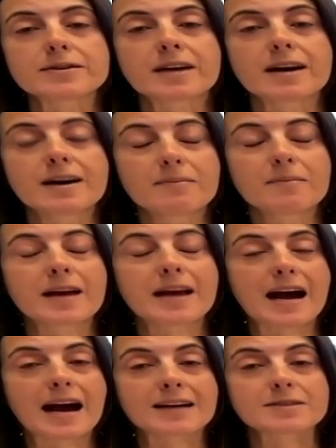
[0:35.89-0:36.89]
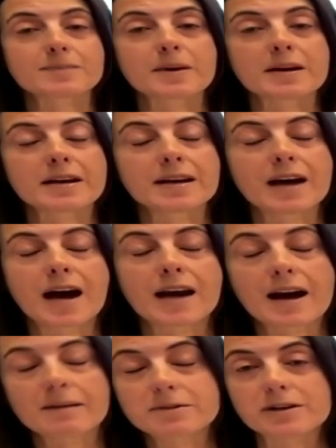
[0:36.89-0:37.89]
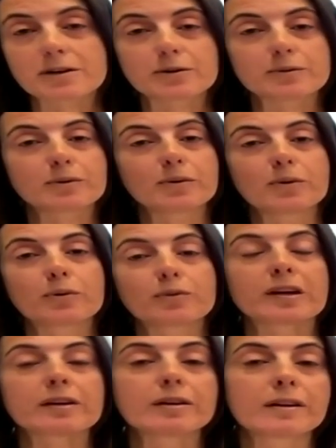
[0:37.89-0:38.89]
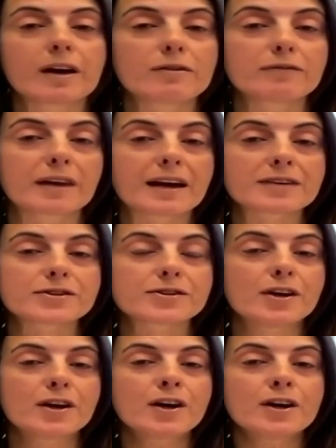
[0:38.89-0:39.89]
It has been an absolute ordeal over the last